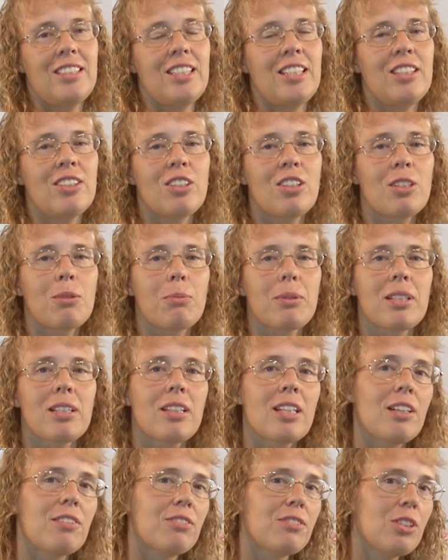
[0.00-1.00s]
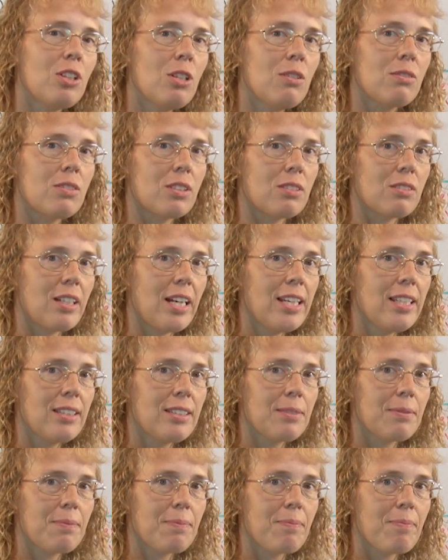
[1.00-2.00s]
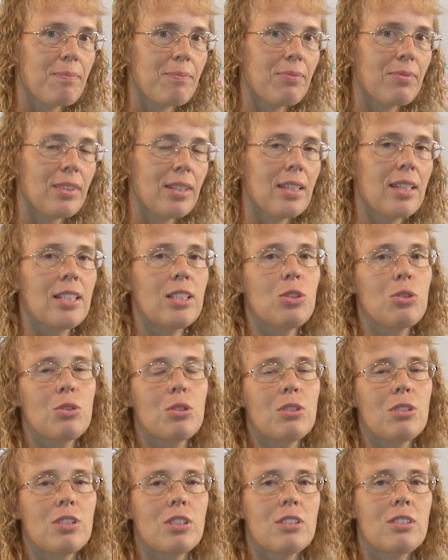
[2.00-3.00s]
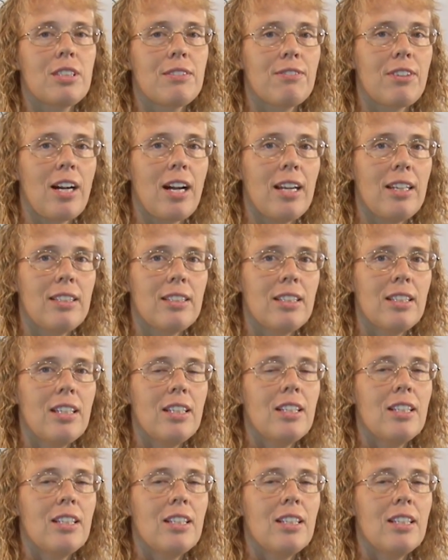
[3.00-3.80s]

$10 bill left over, right? That you could not divide.